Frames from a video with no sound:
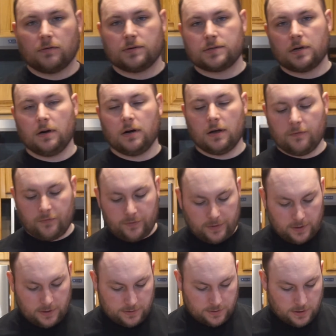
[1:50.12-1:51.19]
we're starting off with
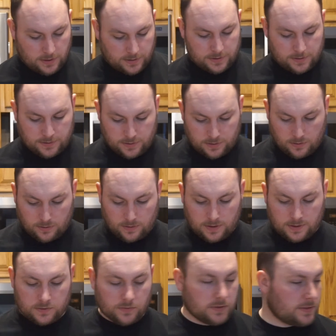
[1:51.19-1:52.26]
the instructions. So
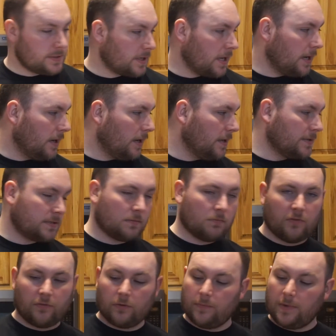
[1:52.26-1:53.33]
this one's kind of nice. Some
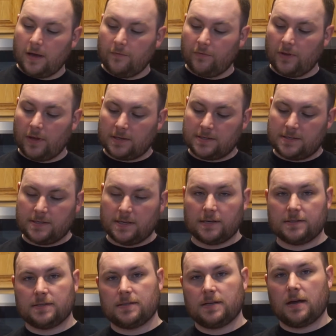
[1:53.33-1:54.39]
of them have like
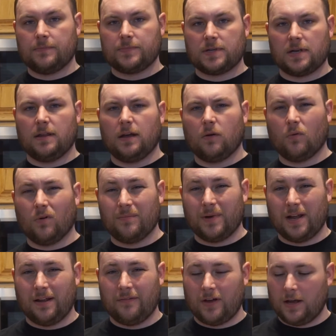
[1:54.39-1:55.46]
6 steps. I think one
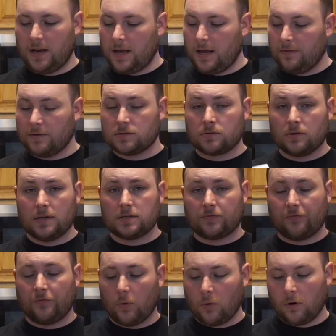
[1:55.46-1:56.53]
might have had 8. This one has
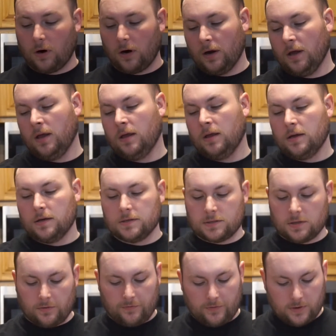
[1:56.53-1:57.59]
4.
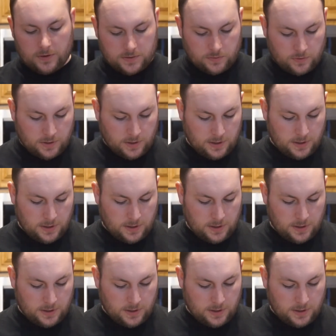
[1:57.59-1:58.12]
So the first one